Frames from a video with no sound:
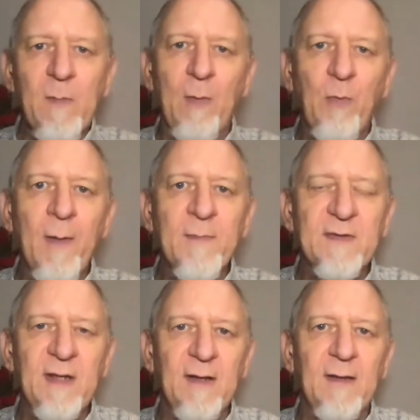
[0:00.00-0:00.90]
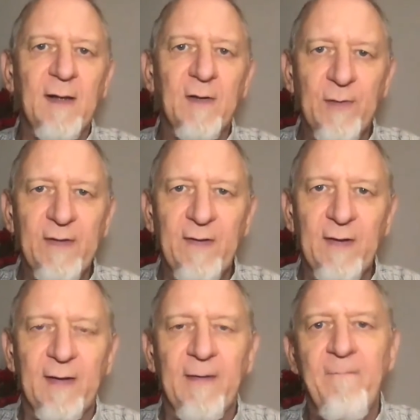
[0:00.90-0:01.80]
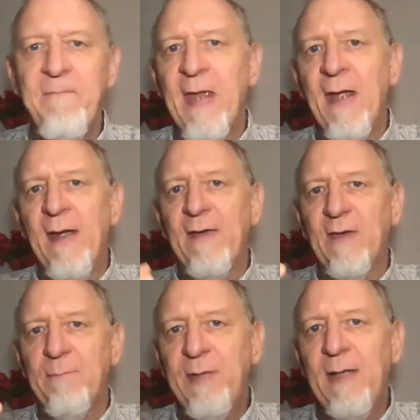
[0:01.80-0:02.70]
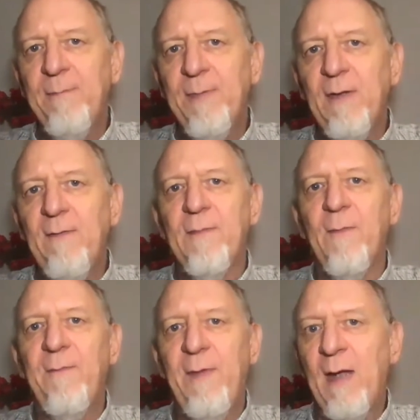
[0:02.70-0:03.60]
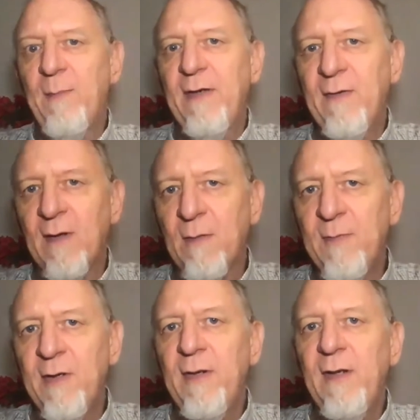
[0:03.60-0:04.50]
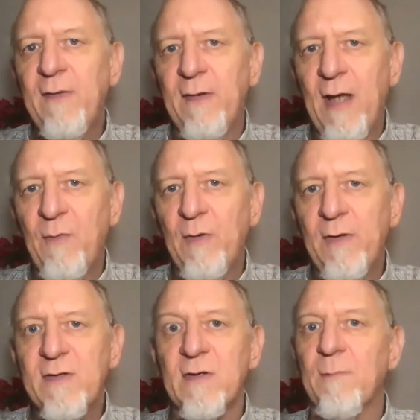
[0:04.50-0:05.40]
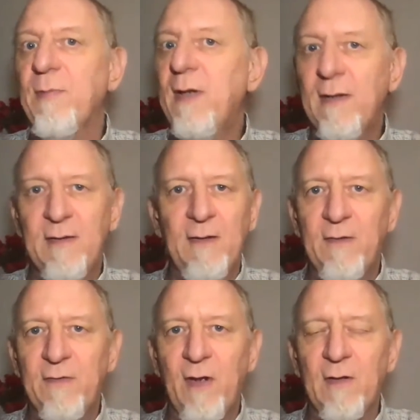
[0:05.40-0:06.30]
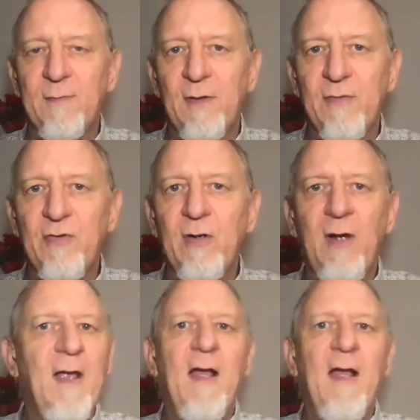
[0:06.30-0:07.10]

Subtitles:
And what I'm seeing increasingly is that people from families and communities and networks that are plugged into startup culture,